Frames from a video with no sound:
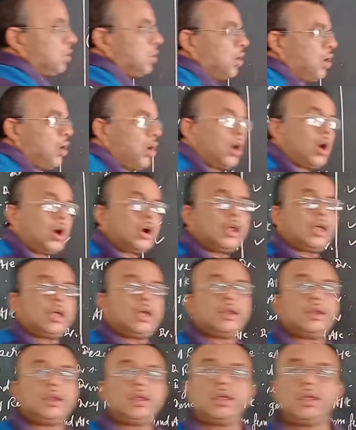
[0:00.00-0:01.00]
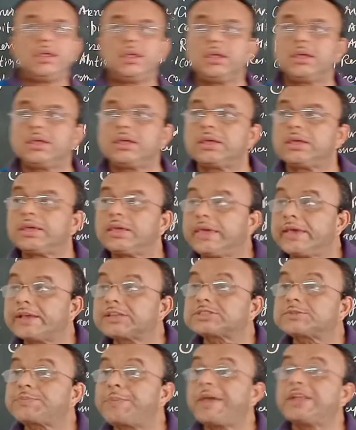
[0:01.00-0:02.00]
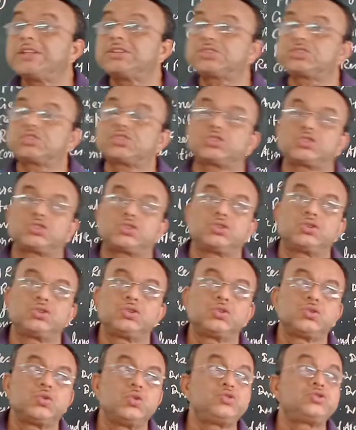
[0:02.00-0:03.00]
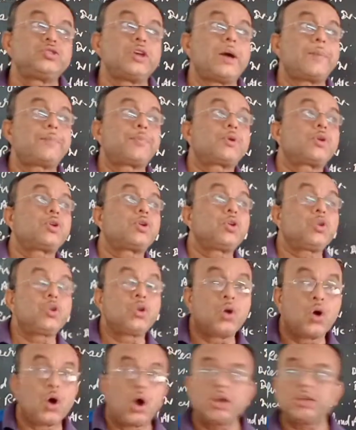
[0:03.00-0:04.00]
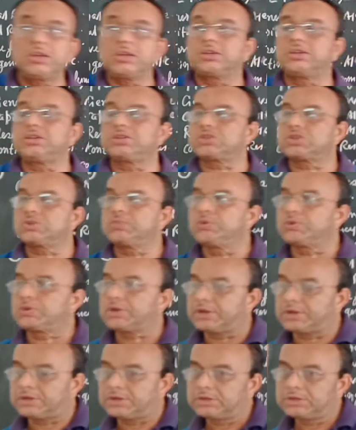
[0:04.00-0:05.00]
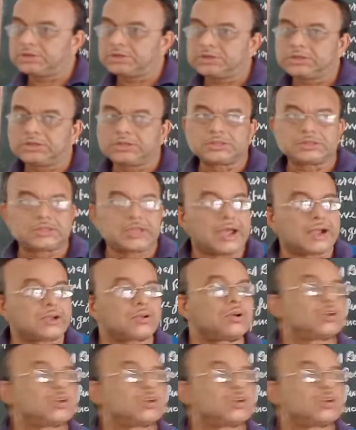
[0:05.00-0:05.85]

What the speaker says: or any expense which you have not distributed, that